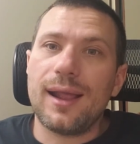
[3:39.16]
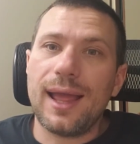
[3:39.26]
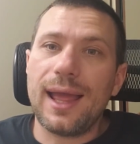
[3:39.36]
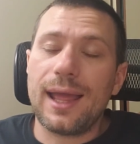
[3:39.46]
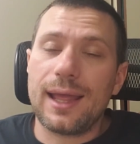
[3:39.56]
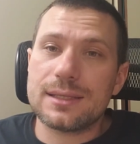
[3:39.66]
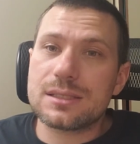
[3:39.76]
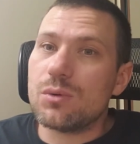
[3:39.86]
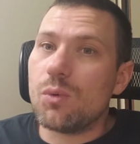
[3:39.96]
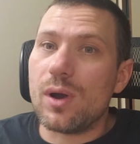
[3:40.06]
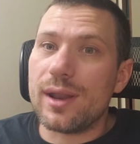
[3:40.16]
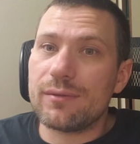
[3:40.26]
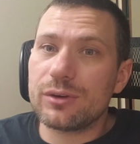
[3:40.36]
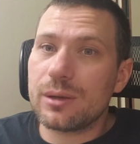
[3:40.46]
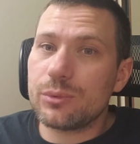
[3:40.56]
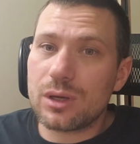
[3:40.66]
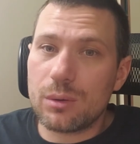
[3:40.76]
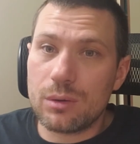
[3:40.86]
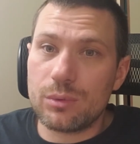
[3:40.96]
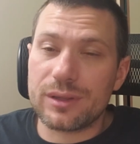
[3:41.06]
And whatever number you
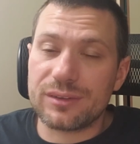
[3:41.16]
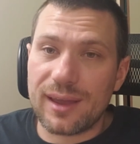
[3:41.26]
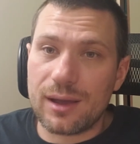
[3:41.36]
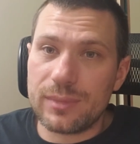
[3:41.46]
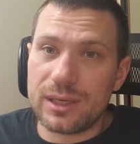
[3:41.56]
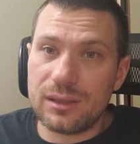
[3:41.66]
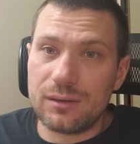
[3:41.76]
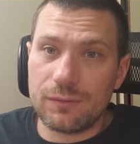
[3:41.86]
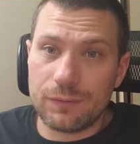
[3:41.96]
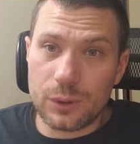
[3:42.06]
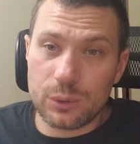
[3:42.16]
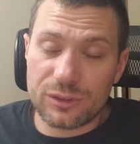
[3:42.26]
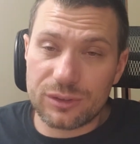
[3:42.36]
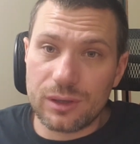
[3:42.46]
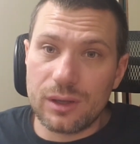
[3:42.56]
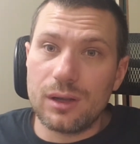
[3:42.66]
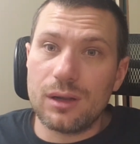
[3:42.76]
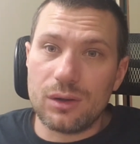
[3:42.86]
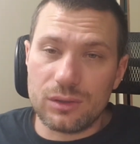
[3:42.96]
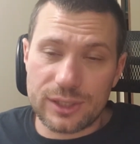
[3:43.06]
come up with is how many votes,
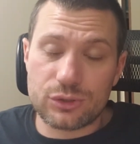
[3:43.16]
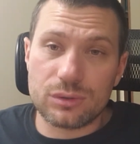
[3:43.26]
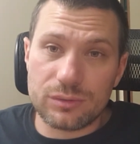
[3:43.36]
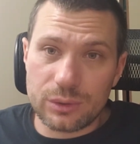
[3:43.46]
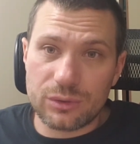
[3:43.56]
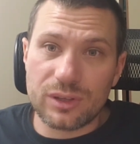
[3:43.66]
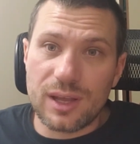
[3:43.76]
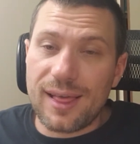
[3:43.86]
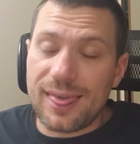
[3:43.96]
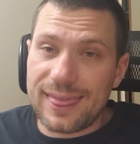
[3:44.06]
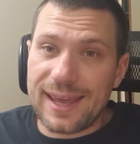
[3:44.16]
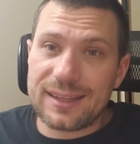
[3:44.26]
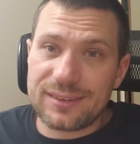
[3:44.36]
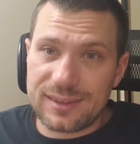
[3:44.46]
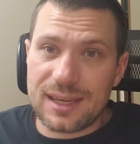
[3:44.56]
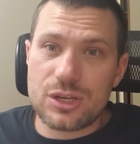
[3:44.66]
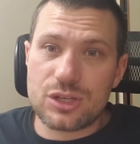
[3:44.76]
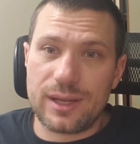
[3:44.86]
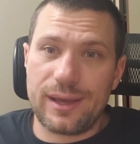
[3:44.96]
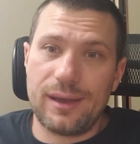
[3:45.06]
electoral votes, that state
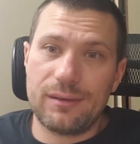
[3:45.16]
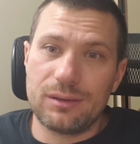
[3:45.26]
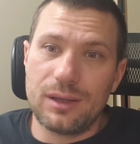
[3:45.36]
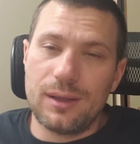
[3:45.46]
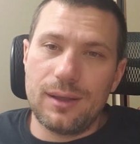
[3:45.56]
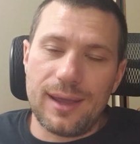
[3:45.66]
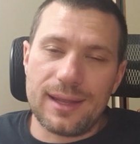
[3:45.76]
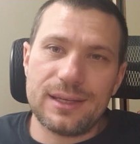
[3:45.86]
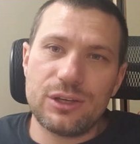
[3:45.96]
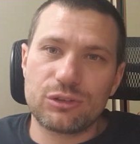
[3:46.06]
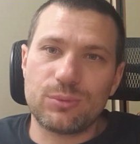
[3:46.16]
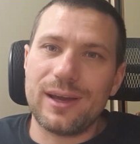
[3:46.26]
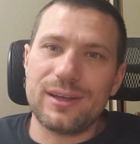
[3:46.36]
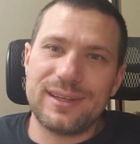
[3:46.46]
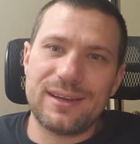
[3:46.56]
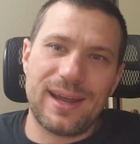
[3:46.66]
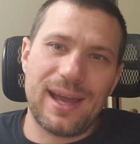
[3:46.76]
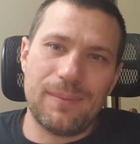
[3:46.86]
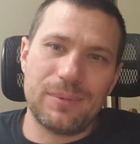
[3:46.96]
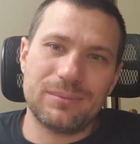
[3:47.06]
should have. And here's why it'll never
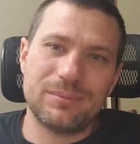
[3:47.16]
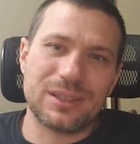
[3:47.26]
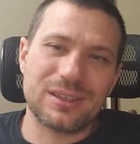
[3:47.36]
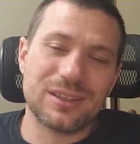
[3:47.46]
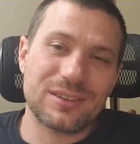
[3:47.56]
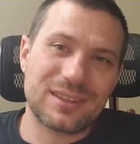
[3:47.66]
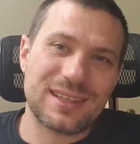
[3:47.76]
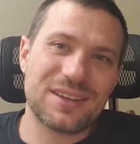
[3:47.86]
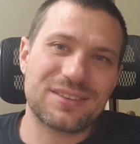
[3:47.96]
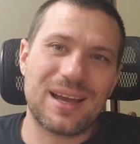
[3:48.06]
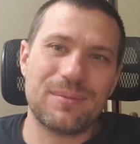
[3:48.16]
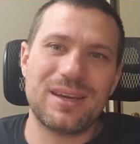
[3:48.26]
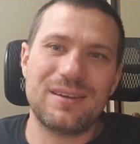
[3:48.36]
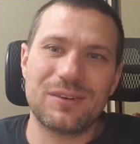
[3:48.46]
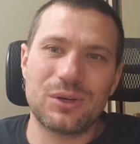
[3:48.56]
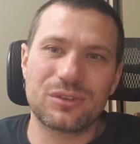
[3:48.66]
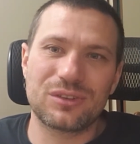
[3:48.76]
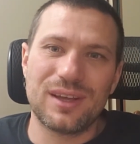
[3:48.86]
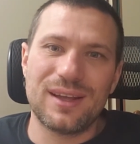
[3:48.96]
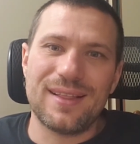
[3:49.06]
happen, because guess how many
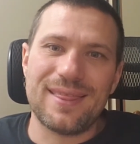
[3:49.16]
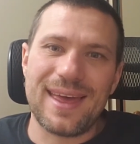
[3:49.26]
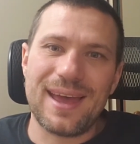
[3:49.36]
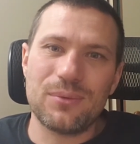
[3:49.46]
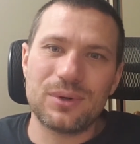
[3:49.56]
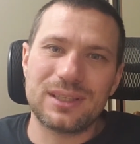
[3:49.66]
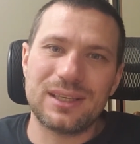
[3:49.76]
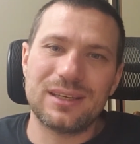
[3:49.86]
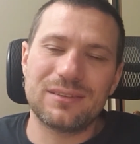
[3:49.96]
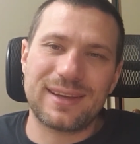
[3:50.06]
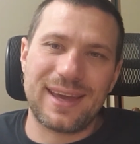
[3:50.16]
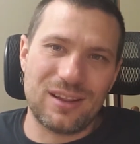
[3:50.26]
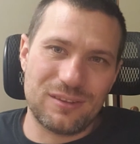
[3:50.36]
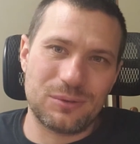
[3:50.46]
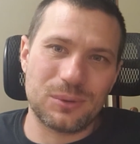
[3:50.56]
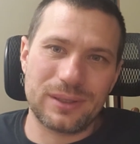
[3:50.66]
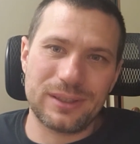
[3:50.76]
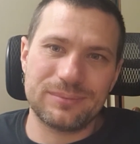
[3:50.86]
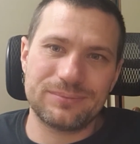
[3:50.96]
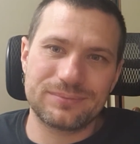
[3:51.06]
votes that would give California?